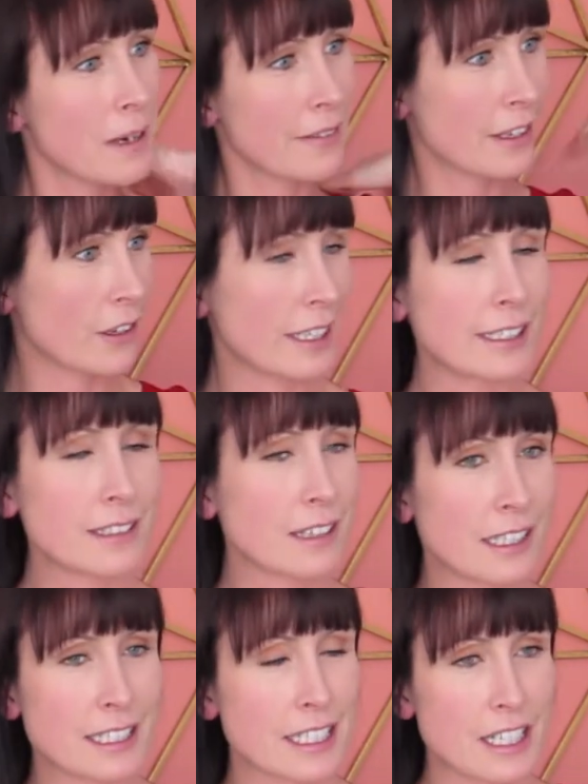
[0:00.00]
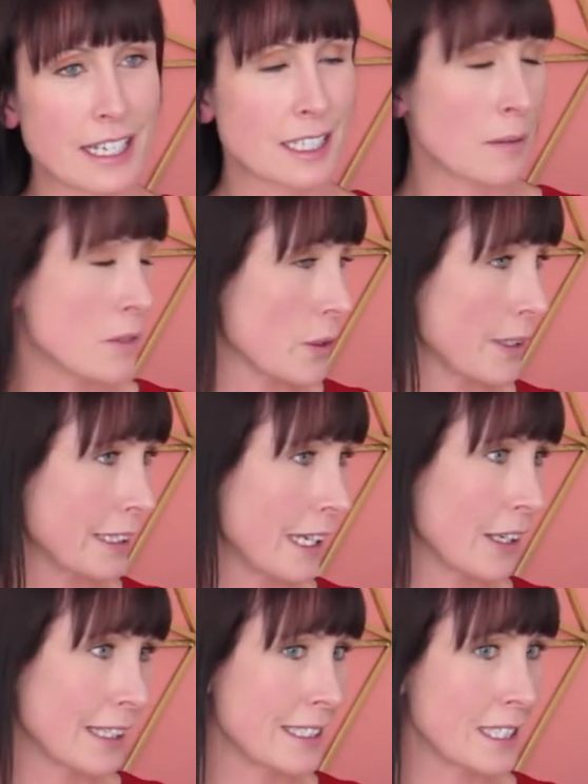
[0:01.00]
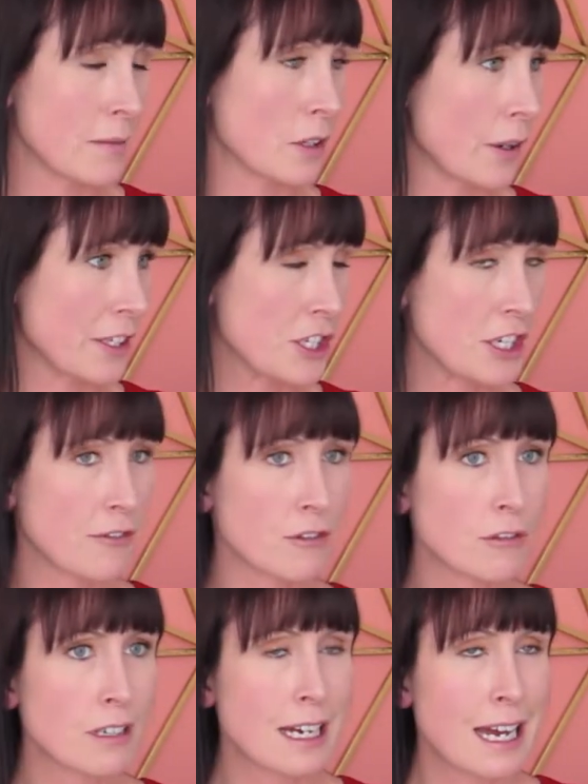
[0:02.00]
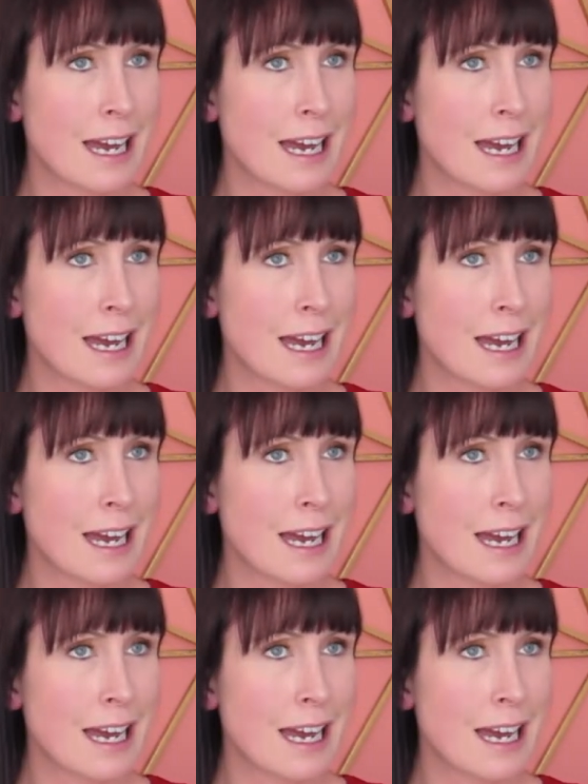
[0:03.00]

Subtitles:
but then I didn't end up doing that. I ended up going general,